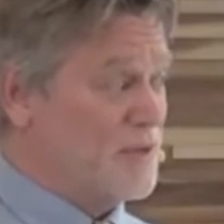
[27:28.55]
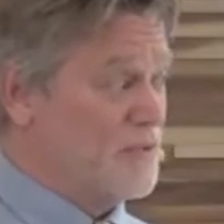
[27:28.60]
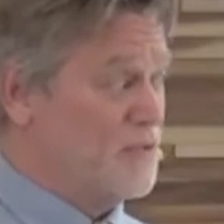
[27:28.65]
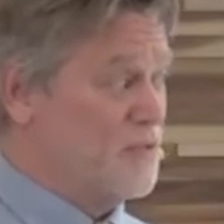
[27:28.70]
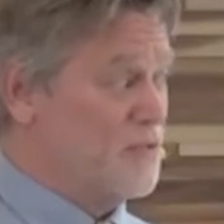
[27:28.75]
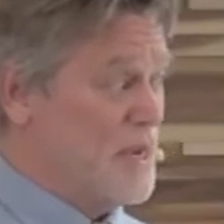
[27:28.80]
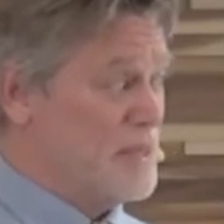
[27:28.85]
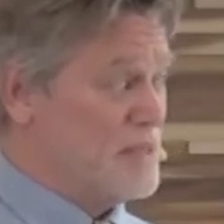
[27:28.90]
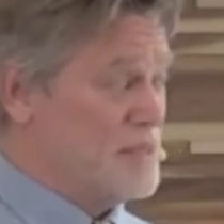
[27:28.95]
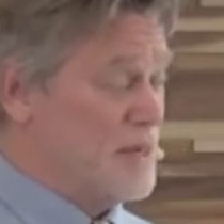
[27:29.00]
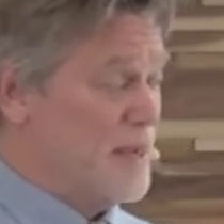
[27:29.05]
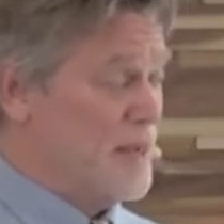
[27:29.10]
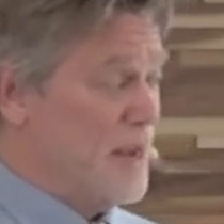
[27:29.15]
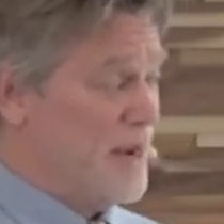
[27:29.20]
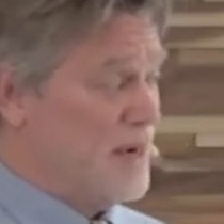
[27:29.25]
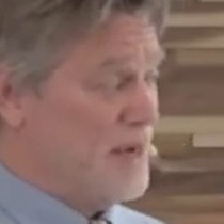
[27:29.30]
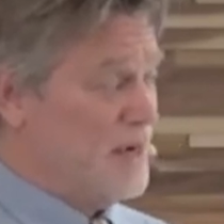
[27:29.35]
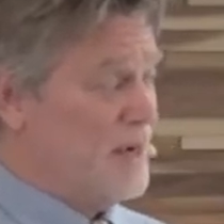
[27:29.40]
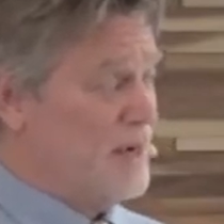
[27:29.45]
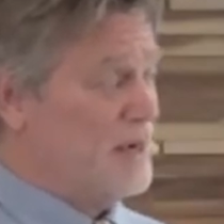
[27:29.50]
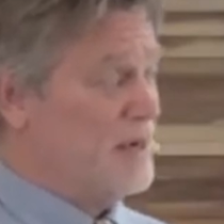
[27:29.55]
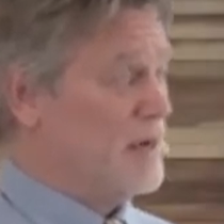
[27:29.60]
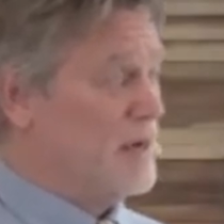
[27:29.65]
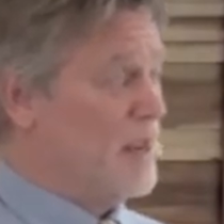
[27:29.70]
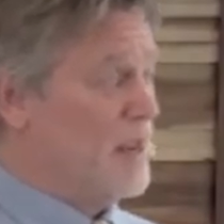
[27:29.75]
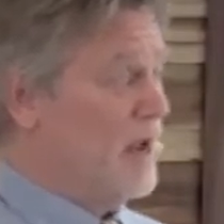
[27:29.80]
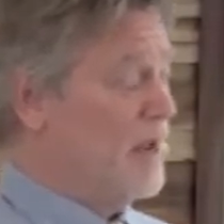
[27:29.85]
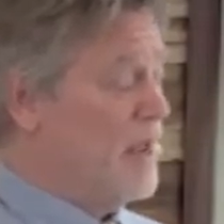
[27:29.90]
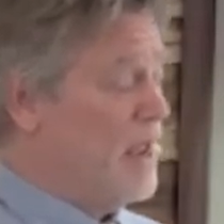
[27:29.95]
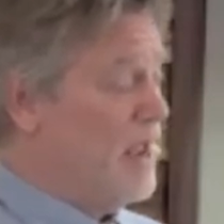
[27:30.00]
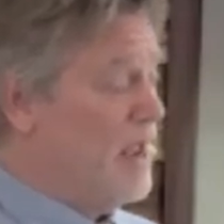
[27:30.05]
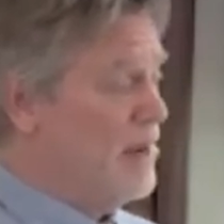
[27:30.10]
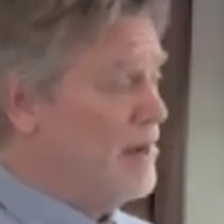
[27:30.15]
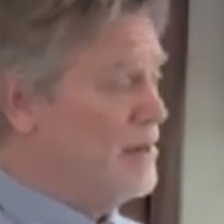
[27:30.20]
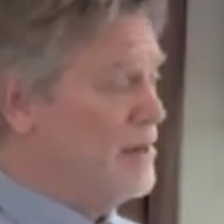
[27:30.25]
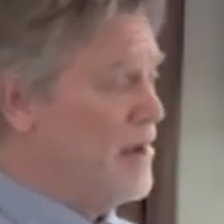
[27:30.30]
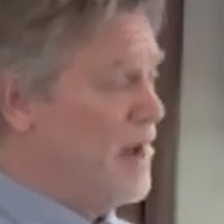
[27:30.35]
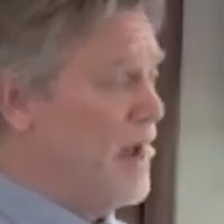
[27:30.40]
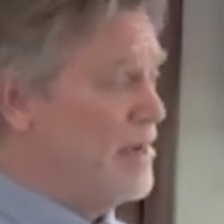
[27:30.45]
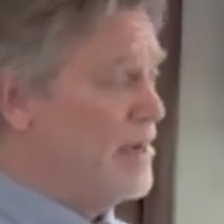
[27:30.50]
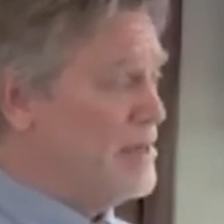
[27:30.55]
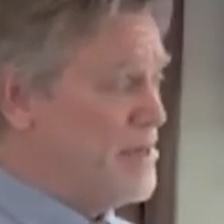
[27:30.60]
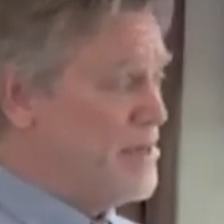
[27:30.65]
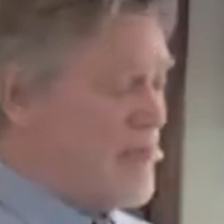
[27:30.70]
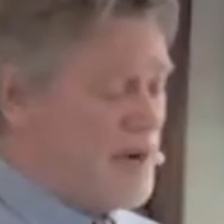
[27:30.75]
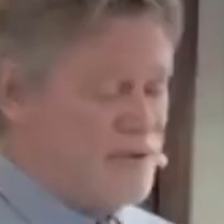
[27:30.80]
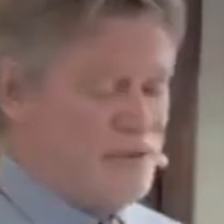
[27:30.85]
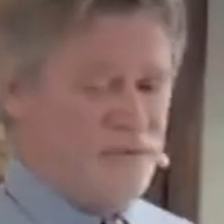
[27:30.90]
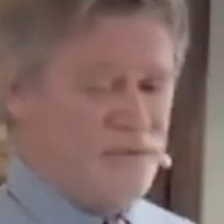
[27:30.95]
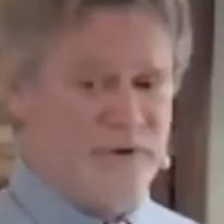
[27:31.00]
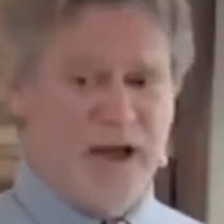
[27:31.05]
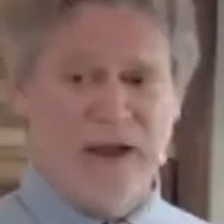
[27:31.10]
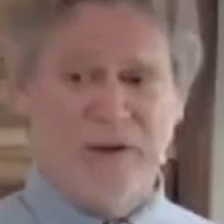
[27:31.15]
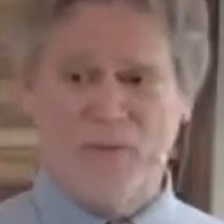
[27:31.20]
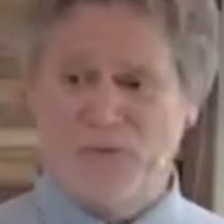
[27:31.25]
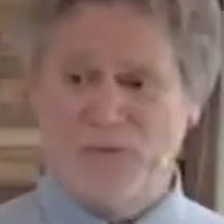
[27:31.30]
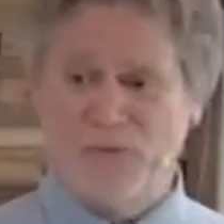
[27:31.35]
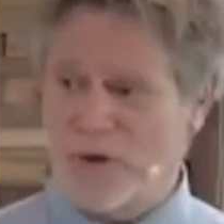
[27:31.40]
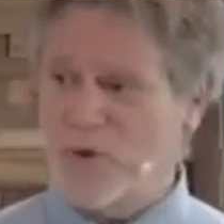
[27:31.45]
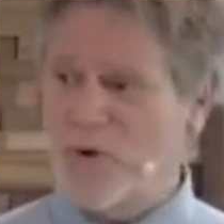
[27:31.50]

resonate and, and identify the